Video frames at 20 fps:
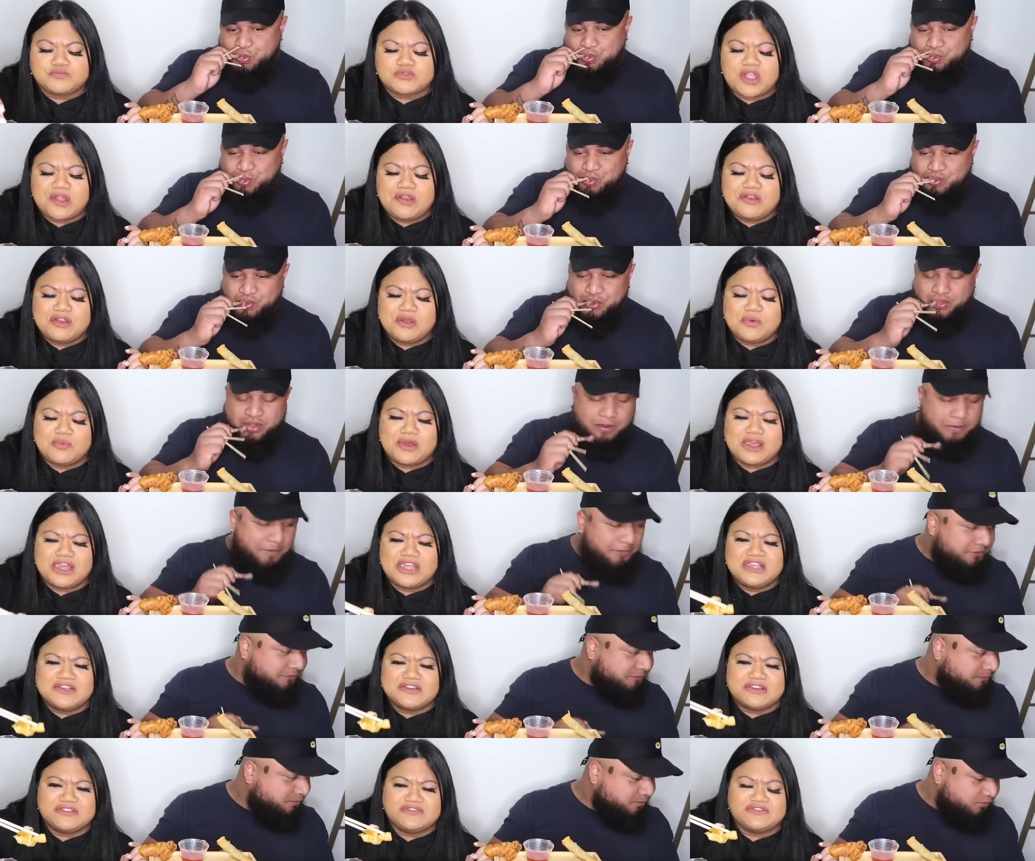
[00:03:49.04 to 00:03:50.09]
Speaker 1: I don't know
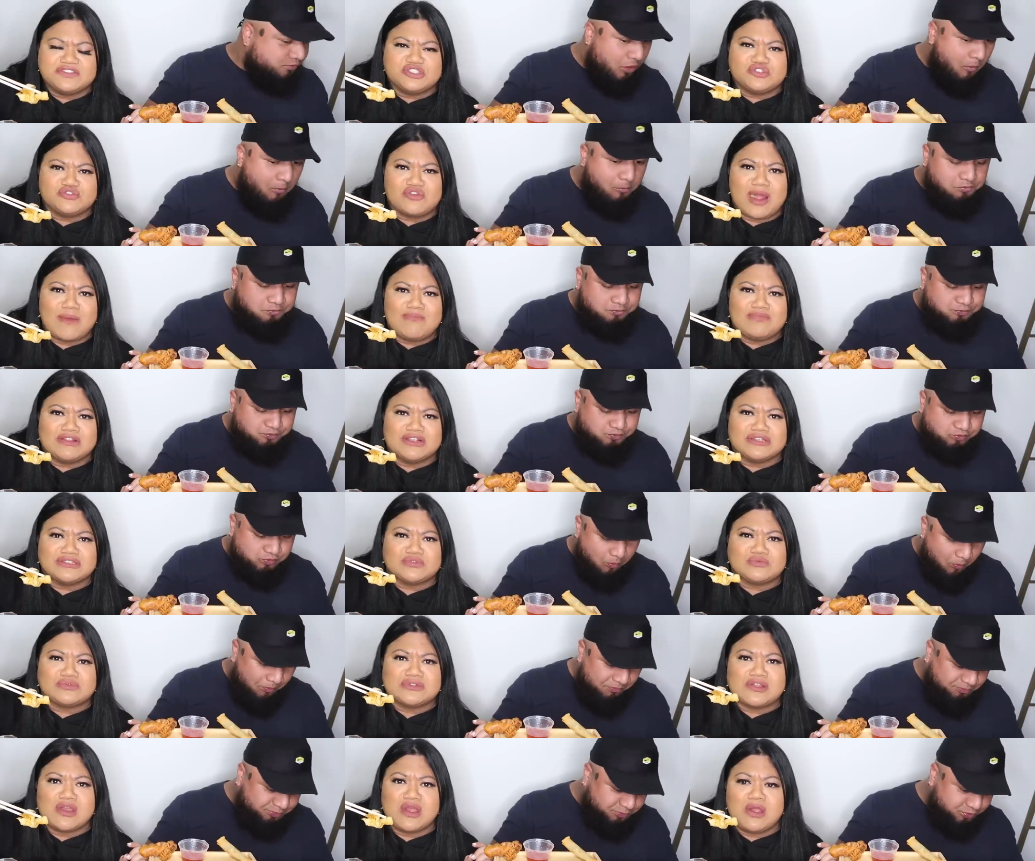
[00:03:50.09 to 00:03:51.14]
why I even grabbed this.
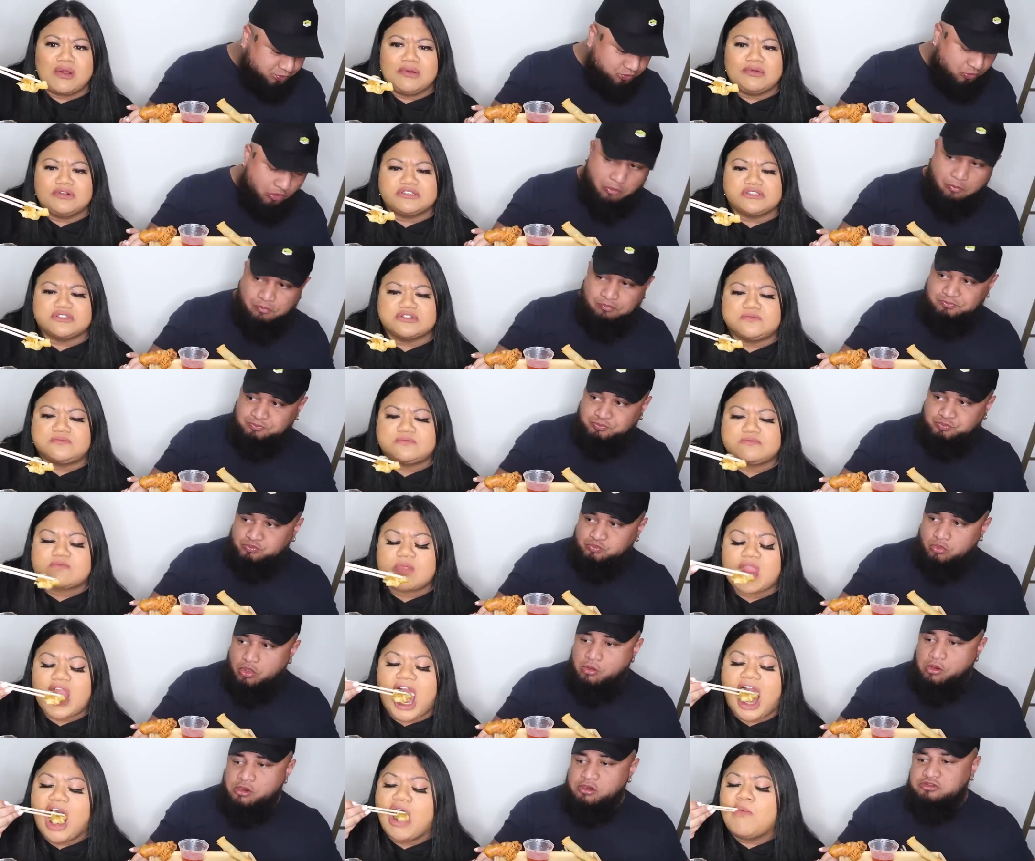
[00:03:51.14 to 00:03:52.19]
What the hell is it?
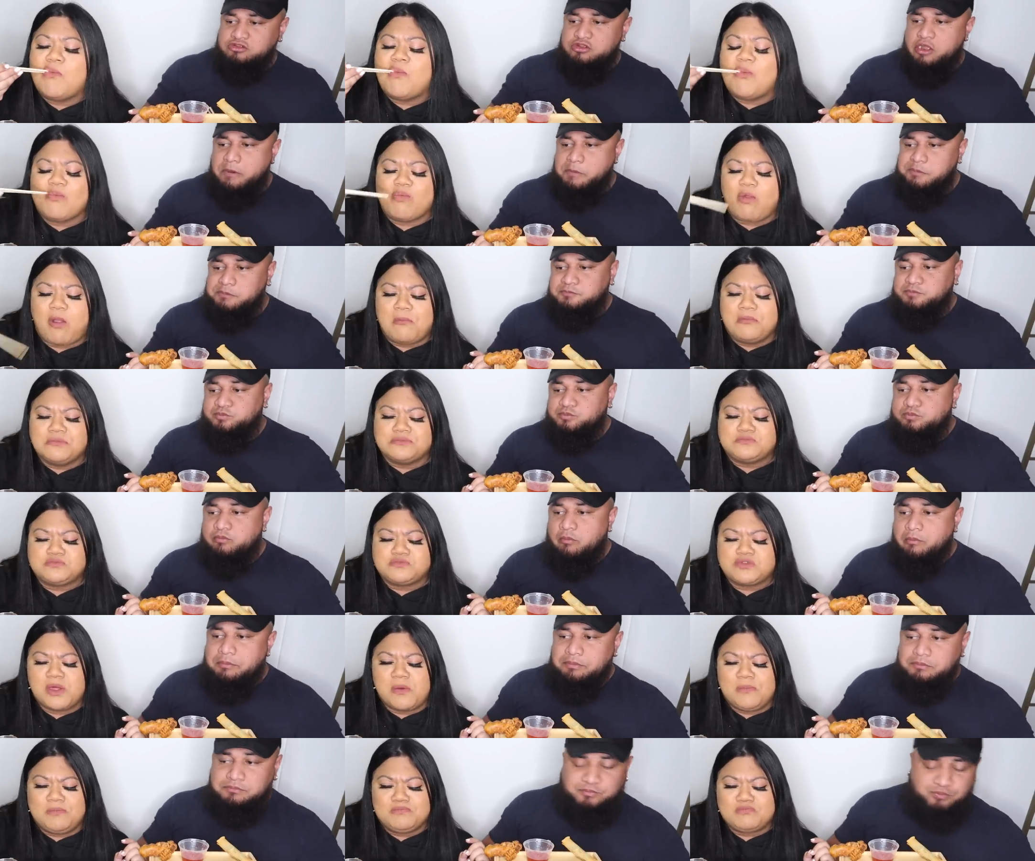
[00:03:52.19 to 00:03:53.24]
What is that?
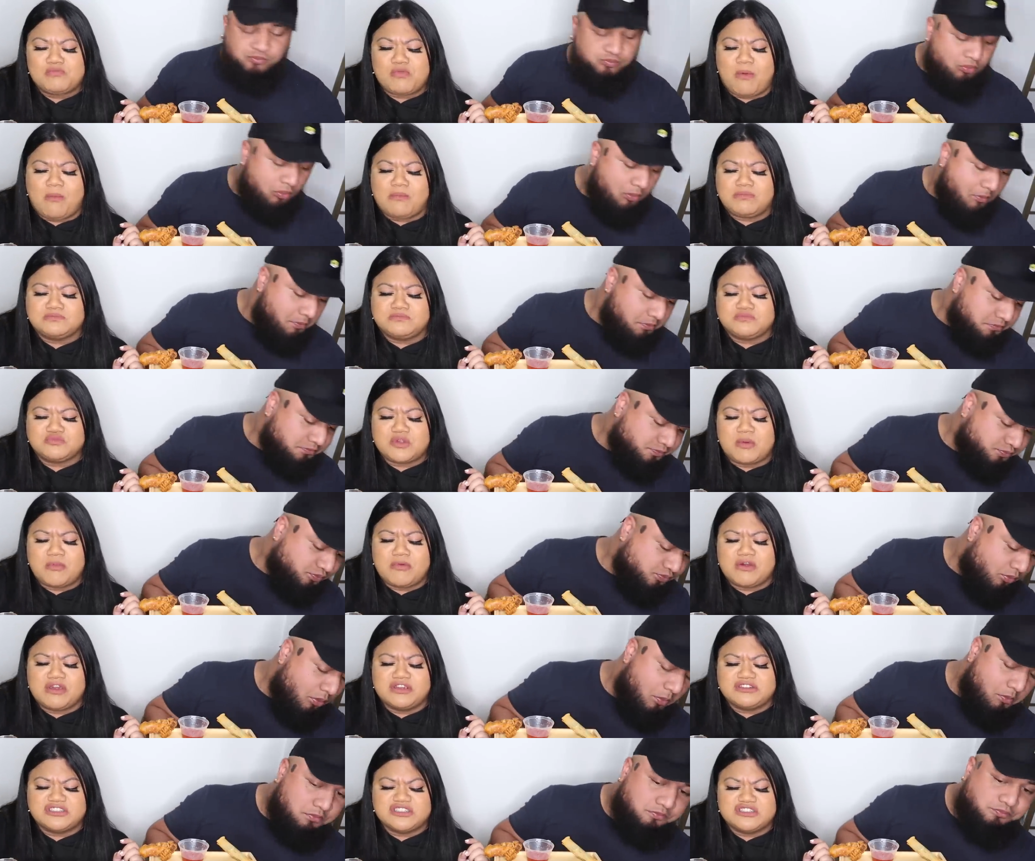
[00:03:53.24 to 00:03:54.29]
Oh my
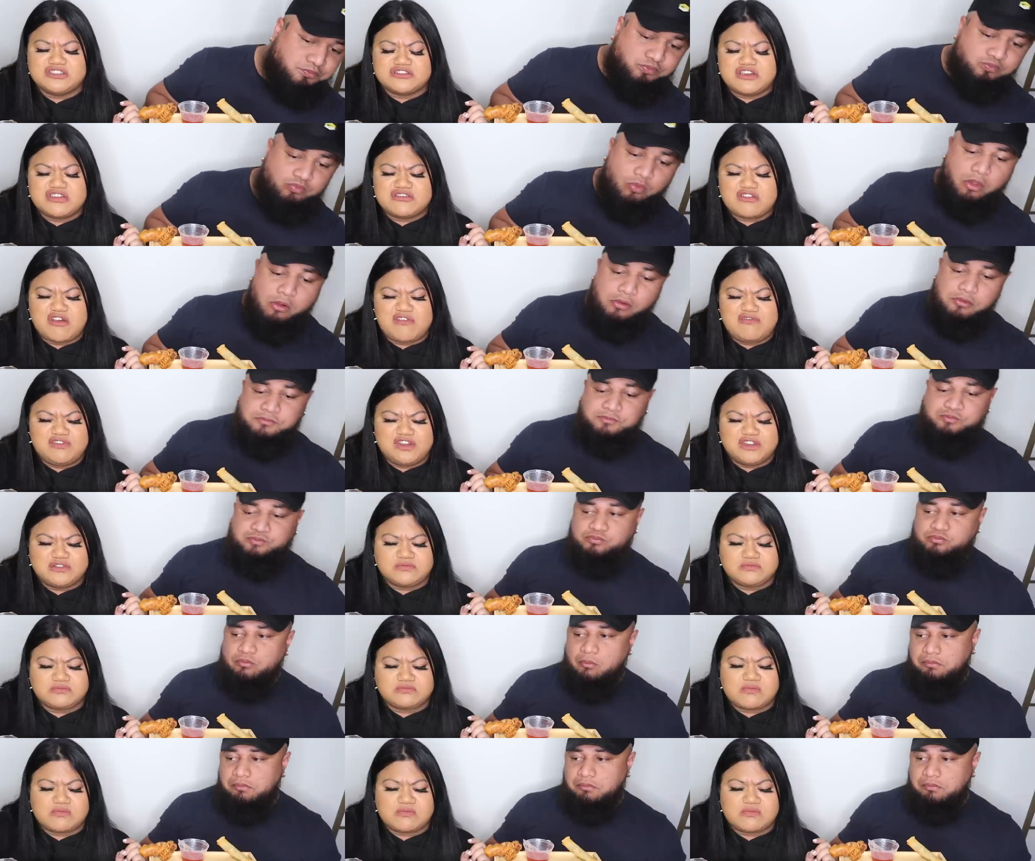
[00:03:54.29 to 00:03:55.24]
god, it tastes like nothing.